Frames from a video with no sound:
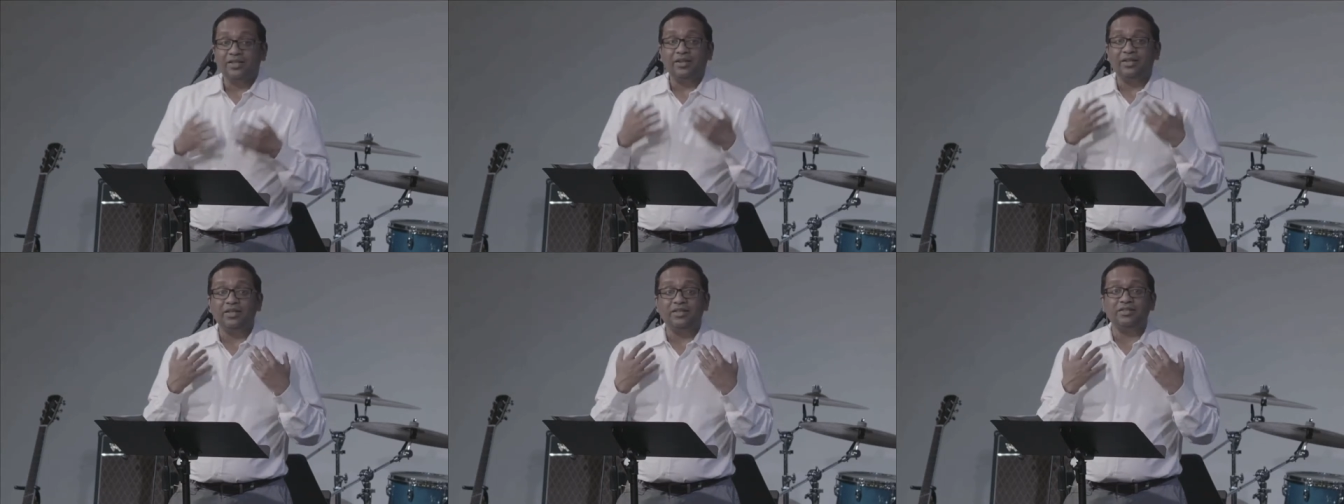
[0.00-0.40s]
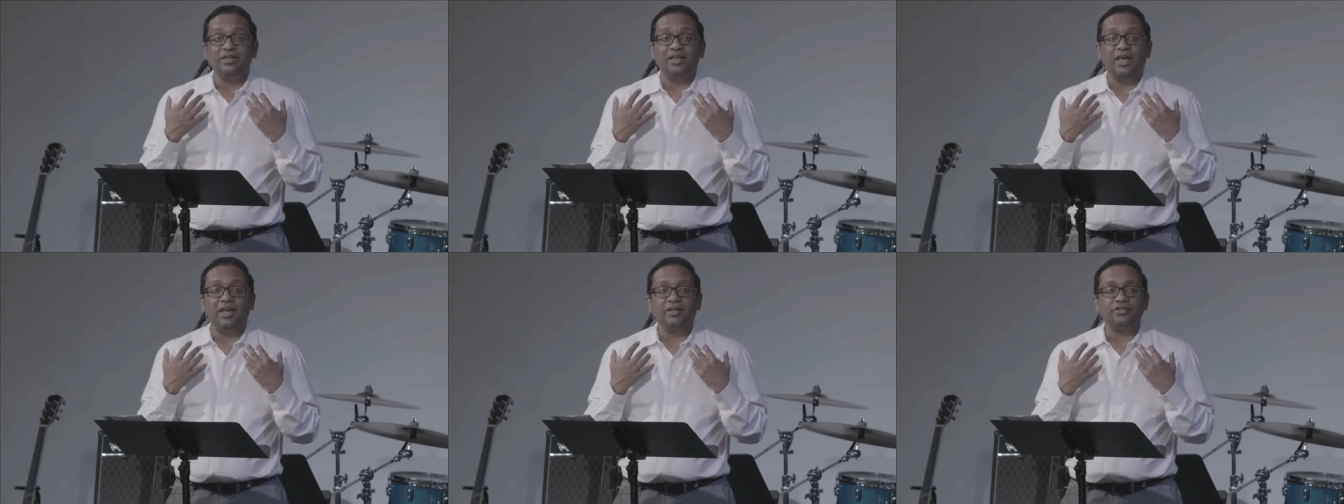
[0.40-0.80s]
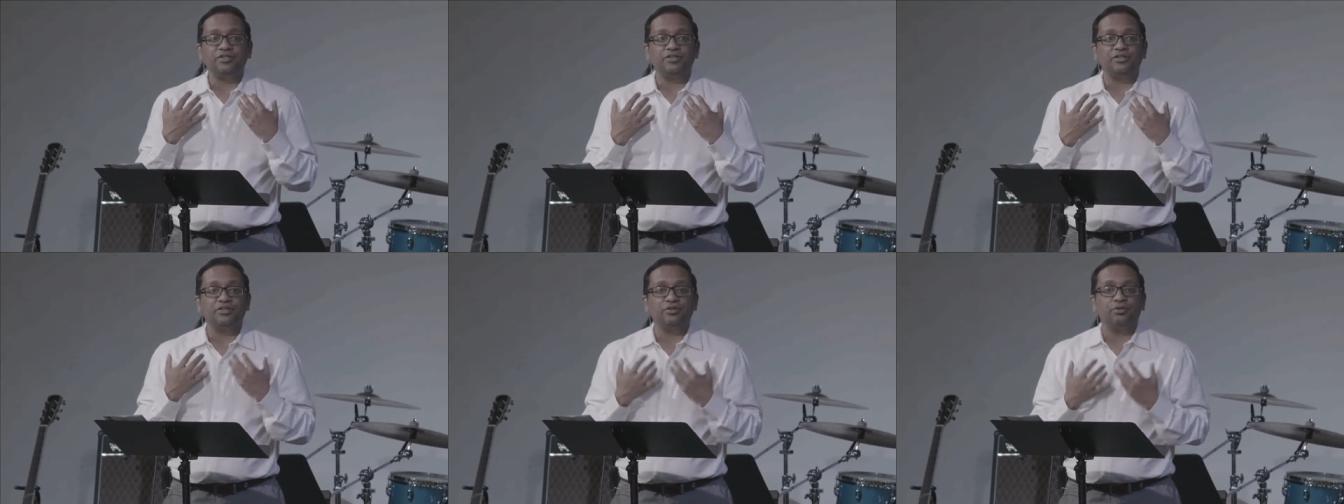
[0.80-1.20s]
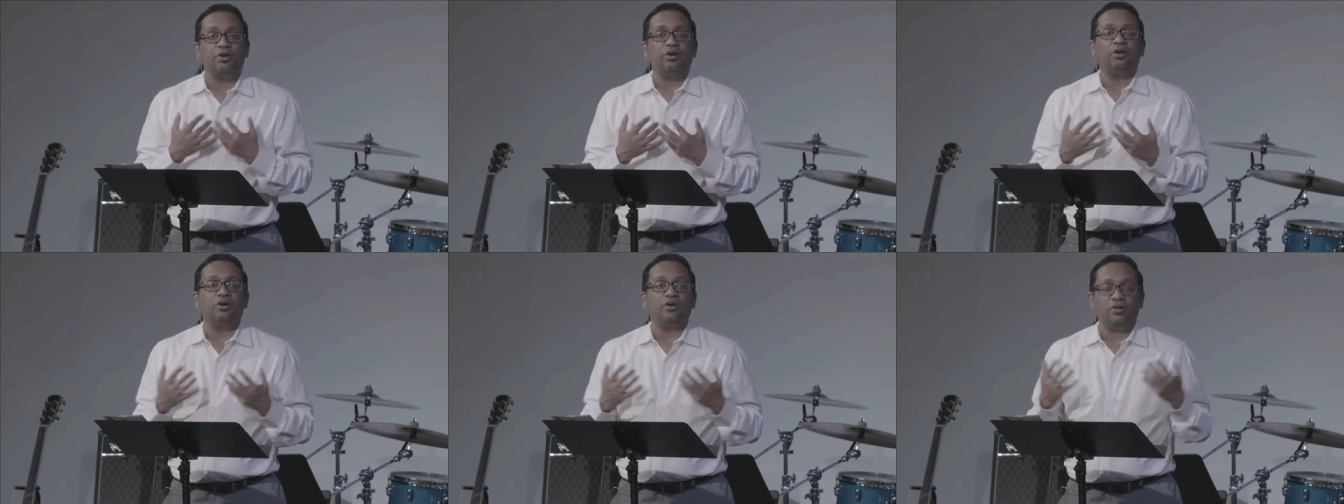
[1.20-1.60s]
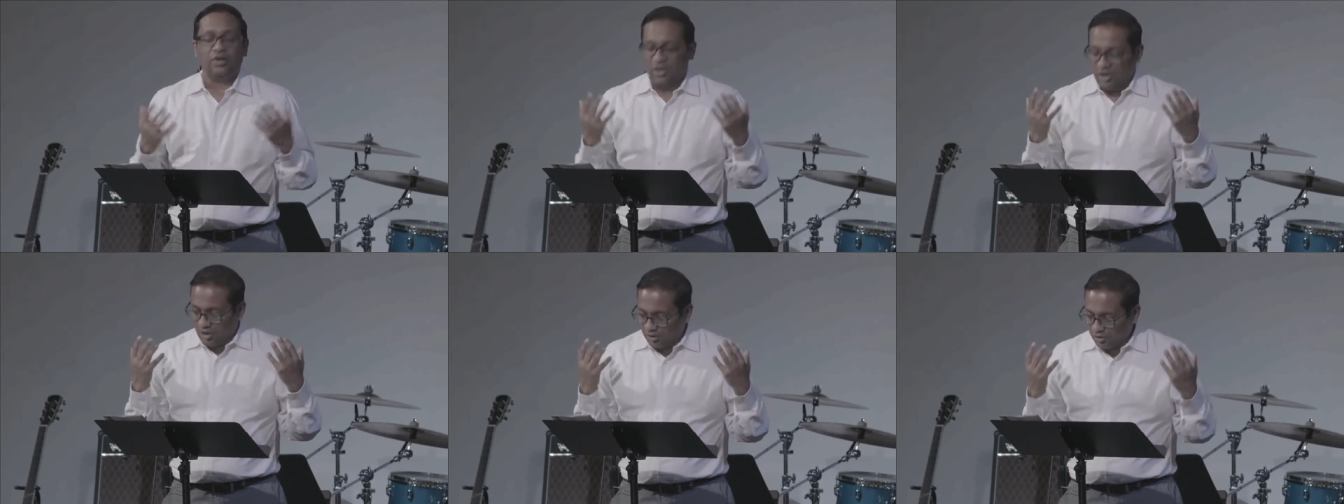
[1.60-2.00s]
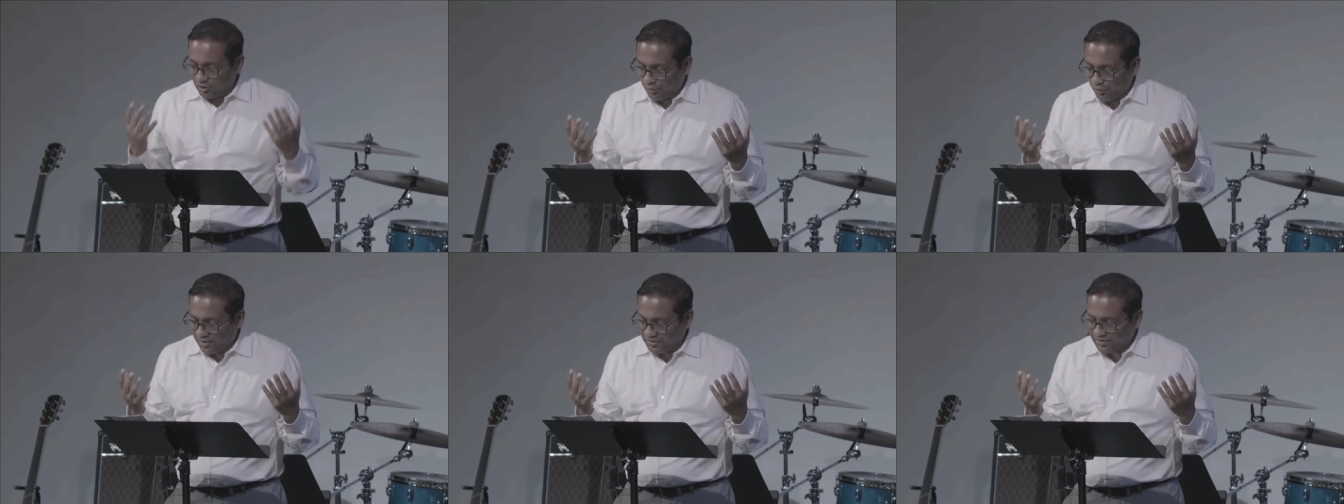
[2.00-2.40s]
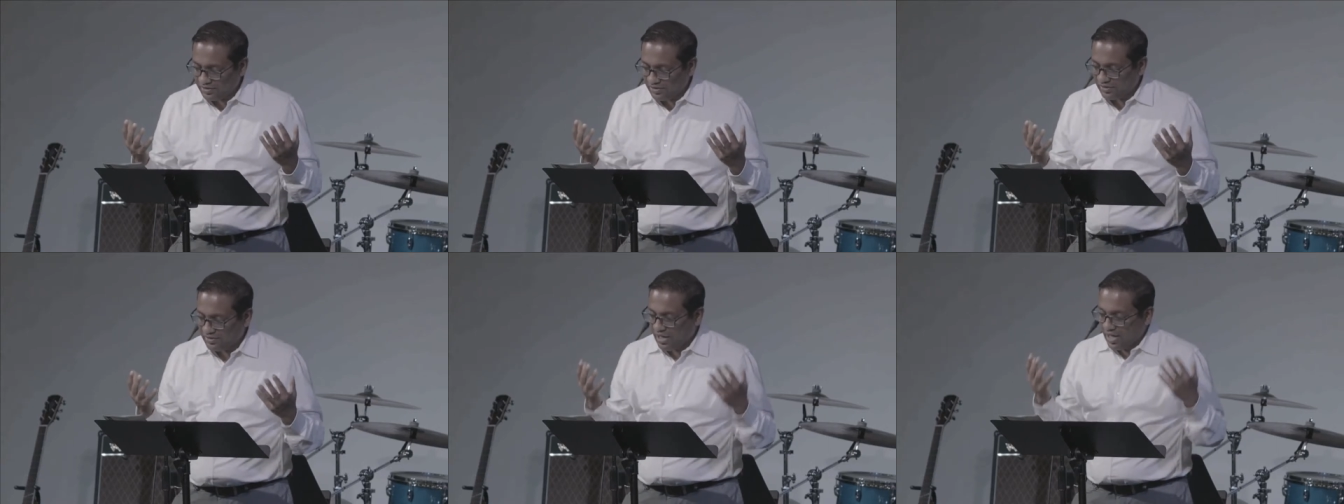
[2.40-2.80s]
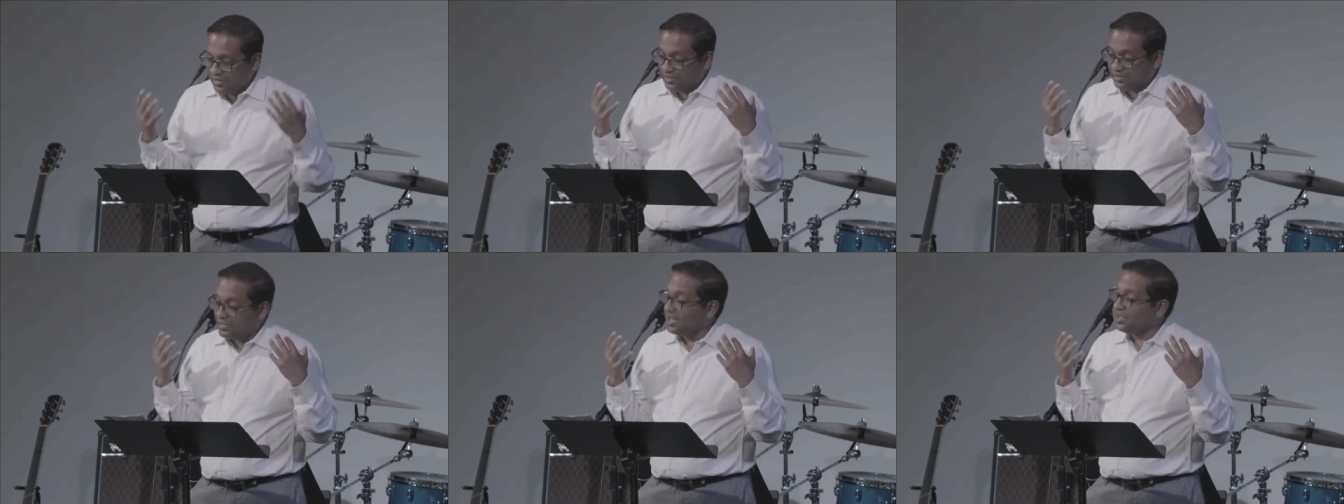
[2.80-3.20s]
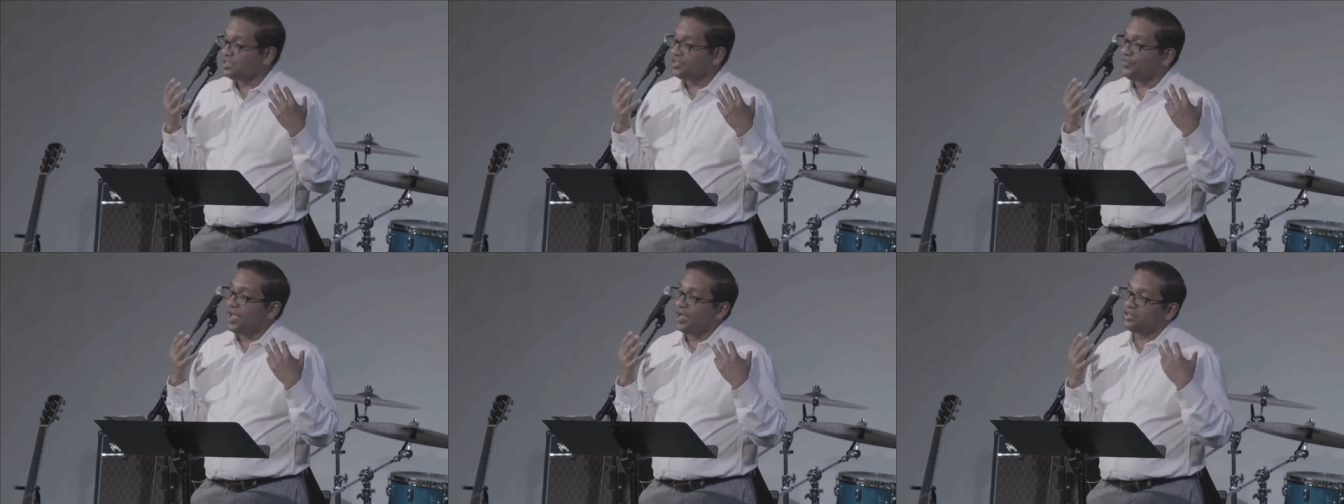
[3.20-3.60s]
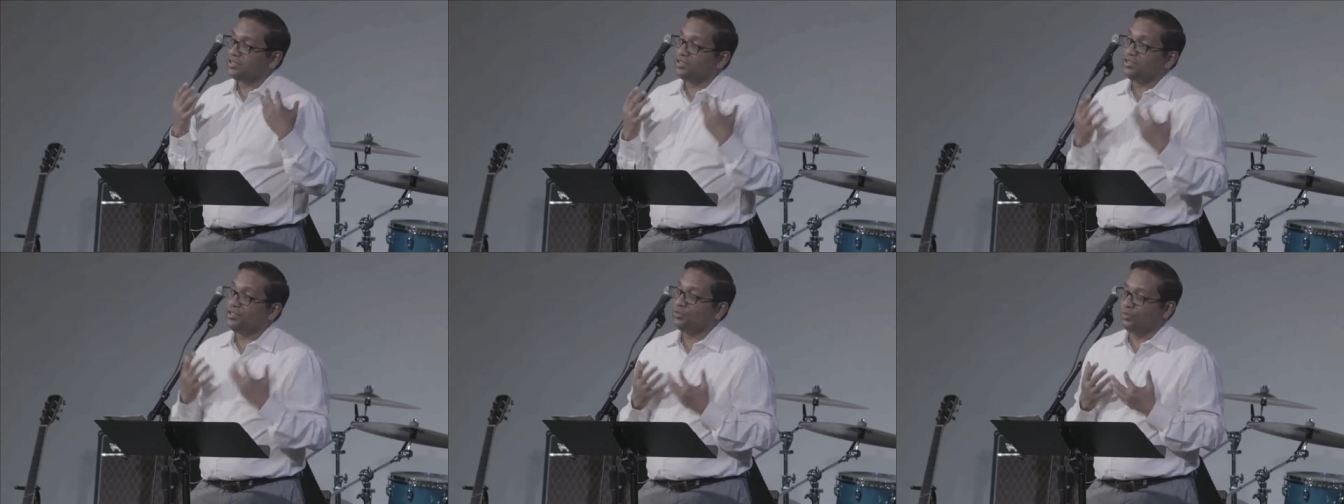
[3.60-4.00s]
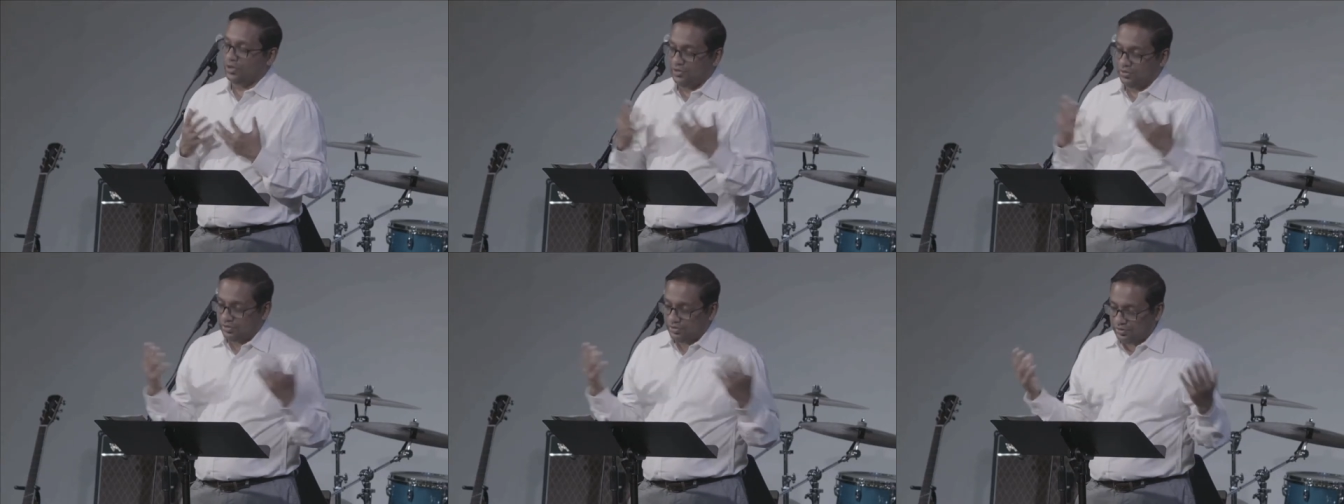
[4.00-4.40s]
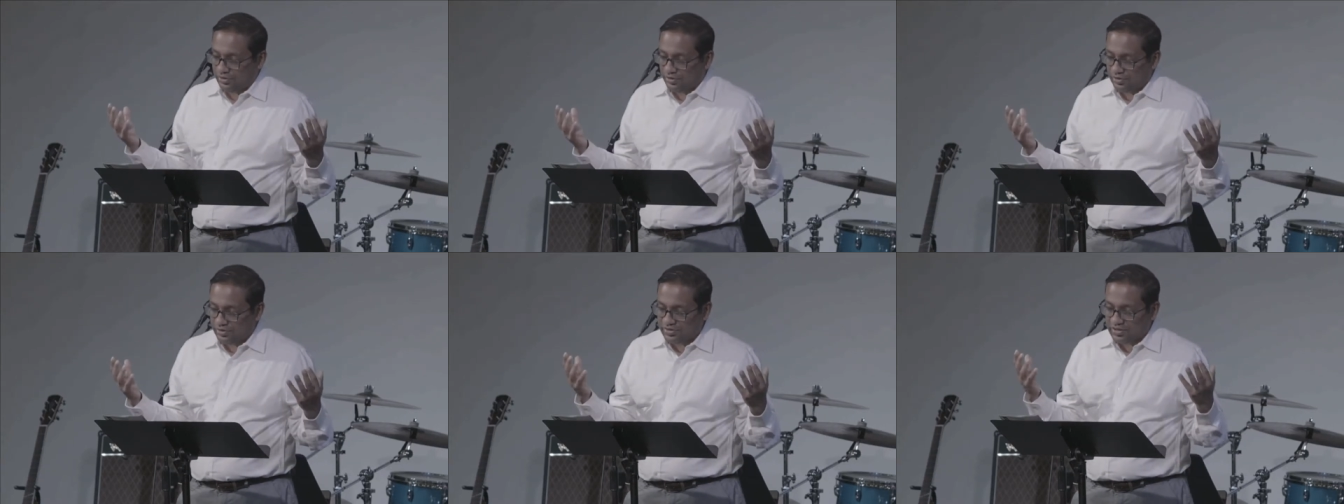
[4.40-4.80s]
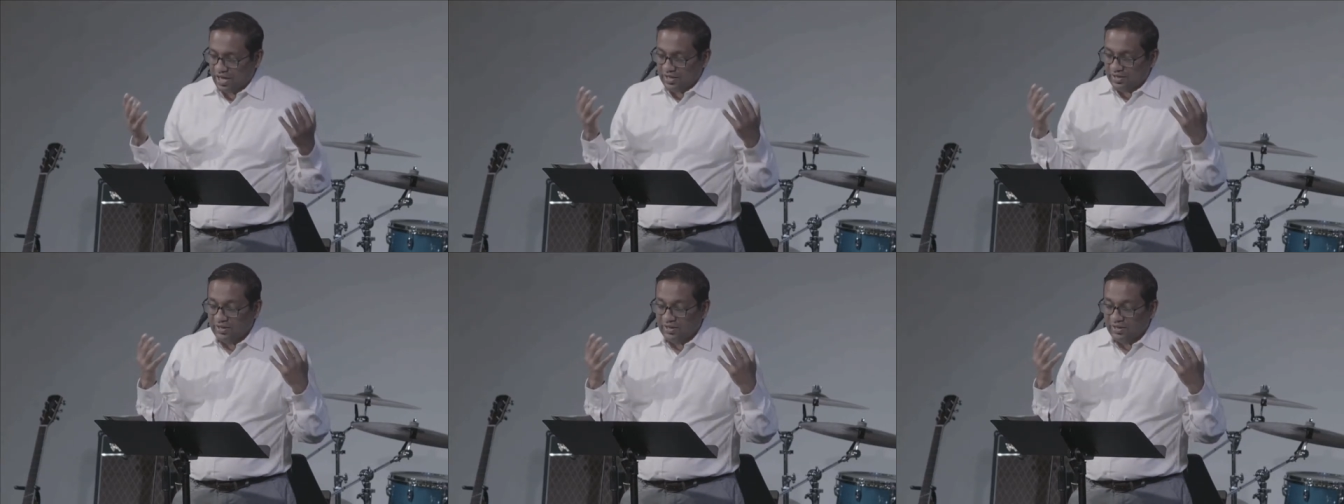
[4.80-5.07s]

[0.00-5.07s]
that he is the answer to all our questions, the satisfaction to our thirst,